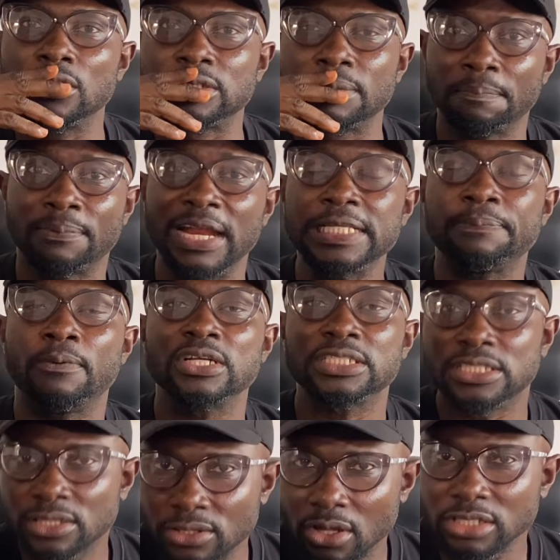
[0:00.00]
price
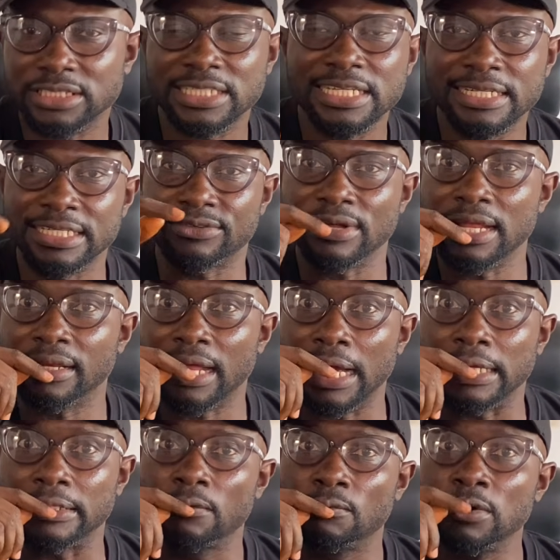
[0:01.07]
points touching the trend
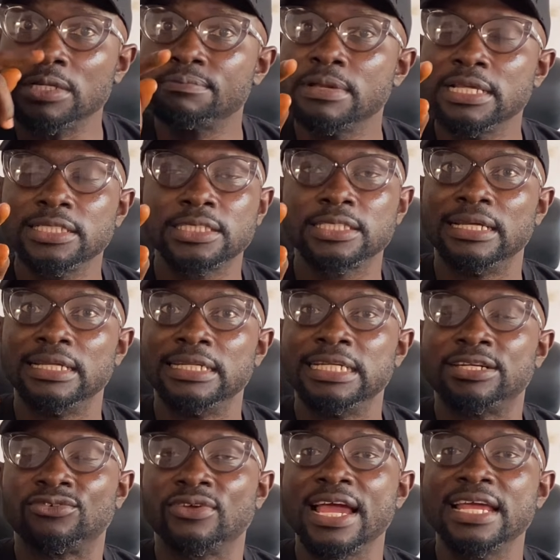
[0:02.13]
line, which means the
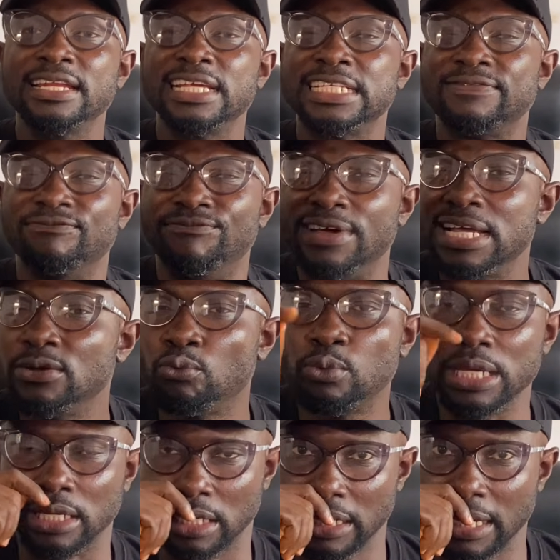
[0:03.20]
trend is very
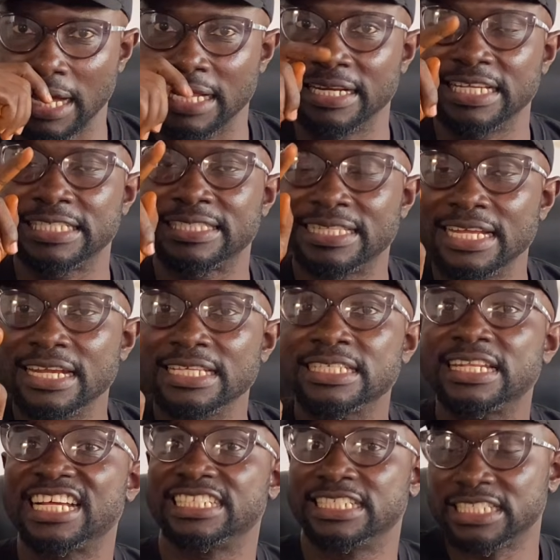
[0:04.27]
weak and there's tendency
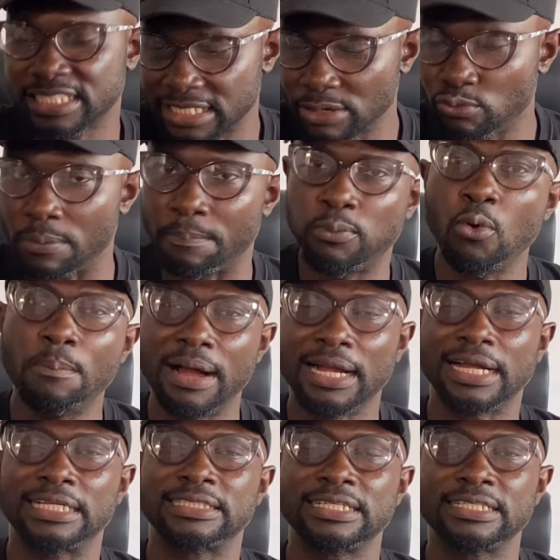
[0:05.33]
that this thing will pull
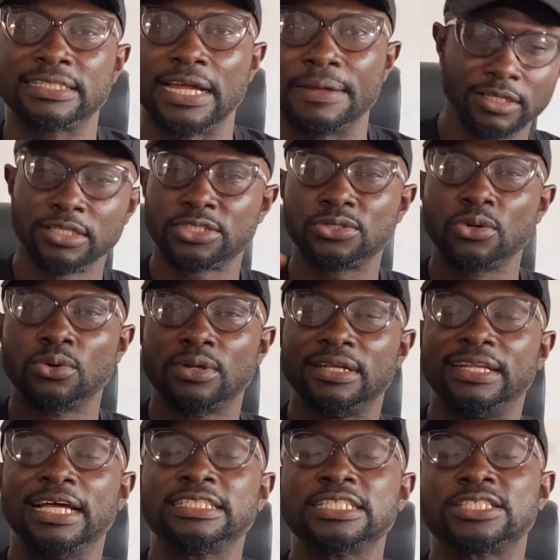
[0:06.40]
back at any time. So
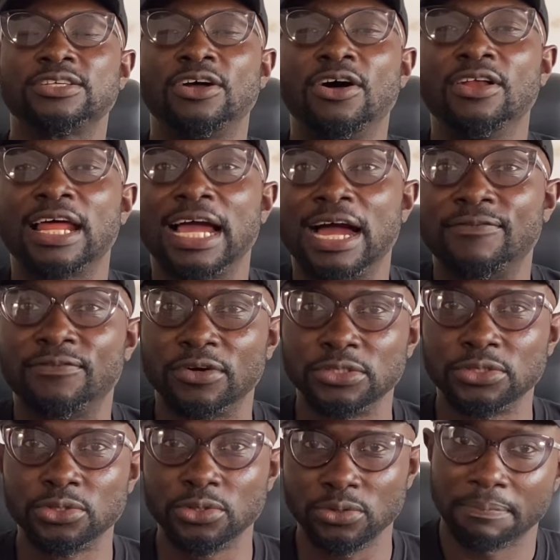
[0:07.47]
that is all I have for
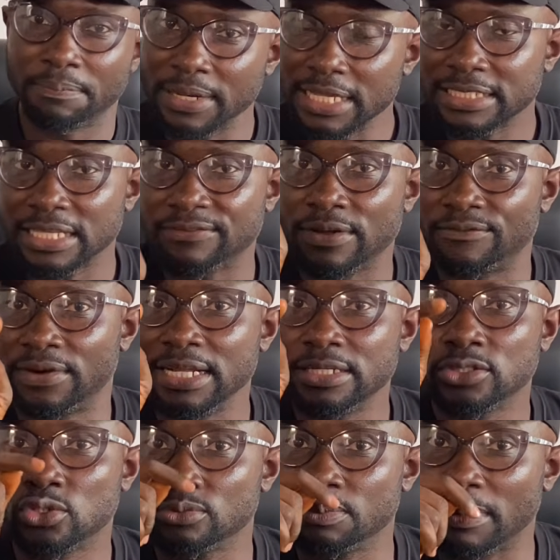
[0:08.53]
you. Please, if you're very
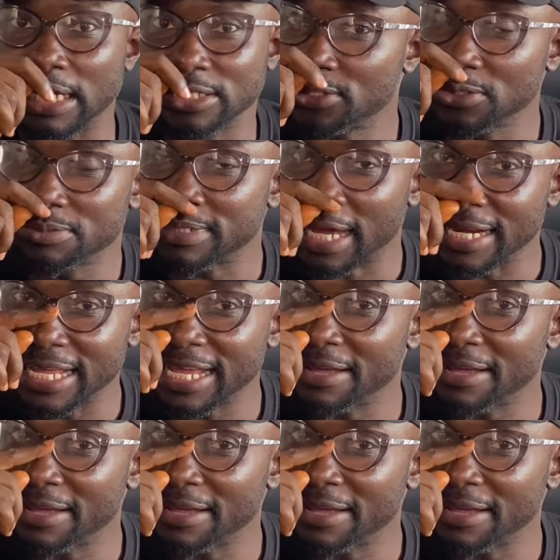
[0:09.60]
new to my YouTube channel,